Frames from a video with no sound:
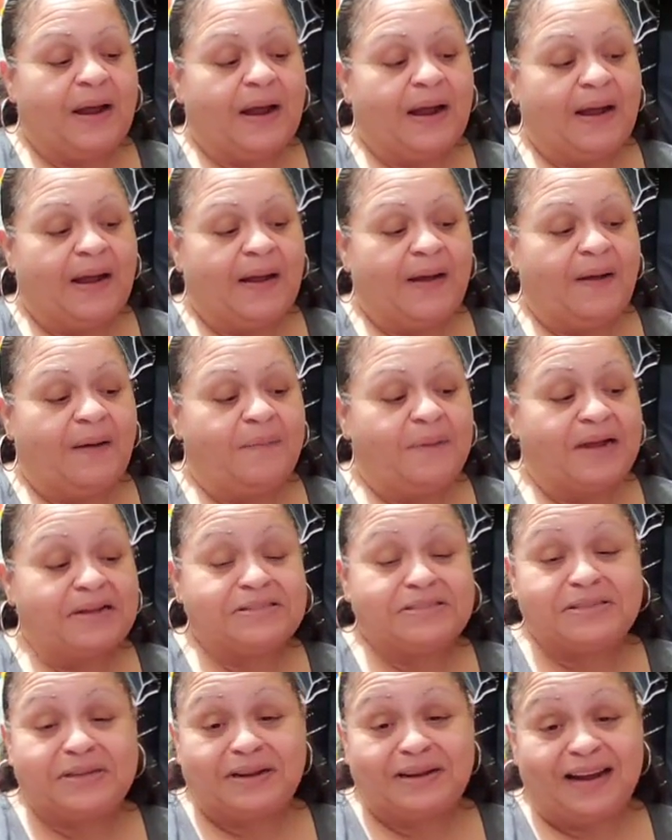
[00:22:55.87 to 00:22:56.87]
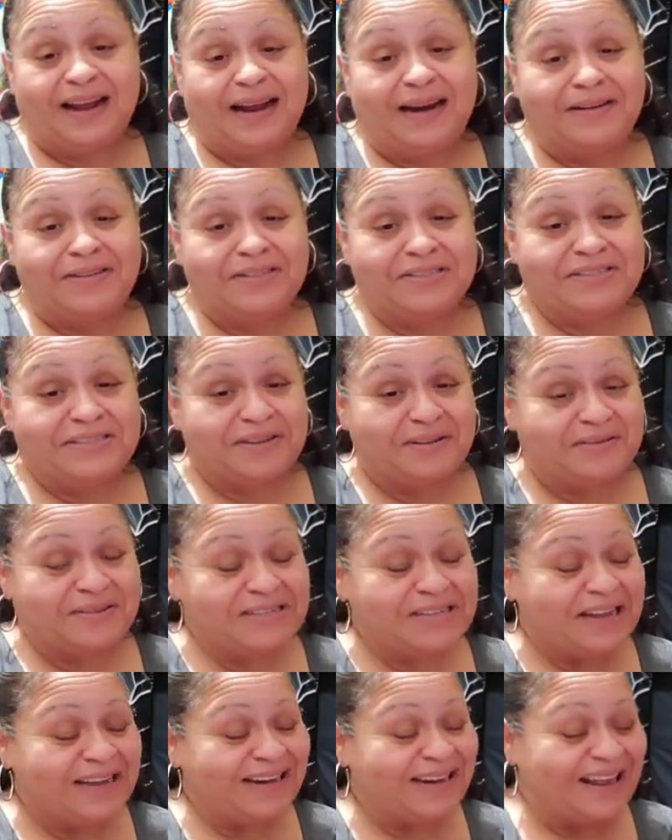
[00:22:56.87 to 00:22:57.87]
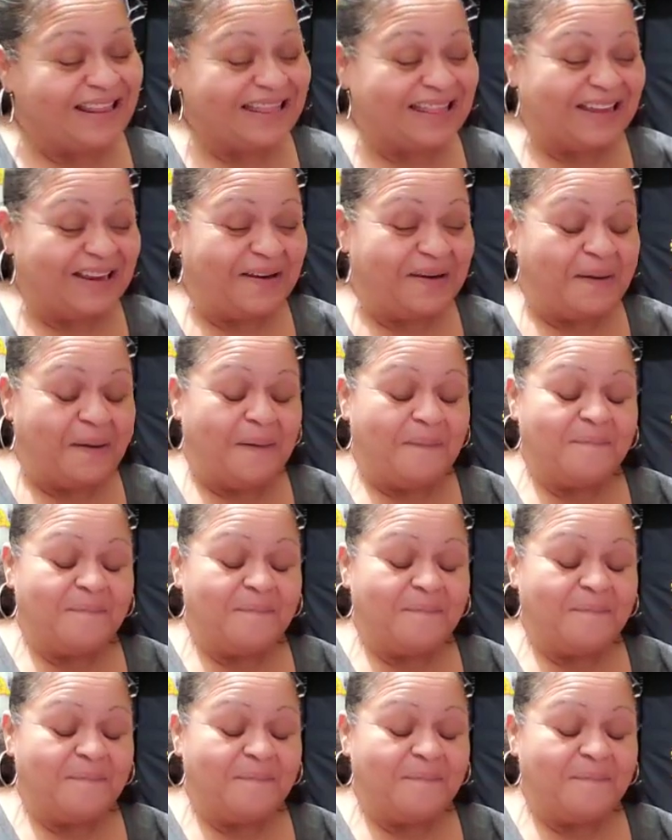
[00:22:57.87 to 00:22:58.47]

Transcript: um, I see a lot of just don't say nothing.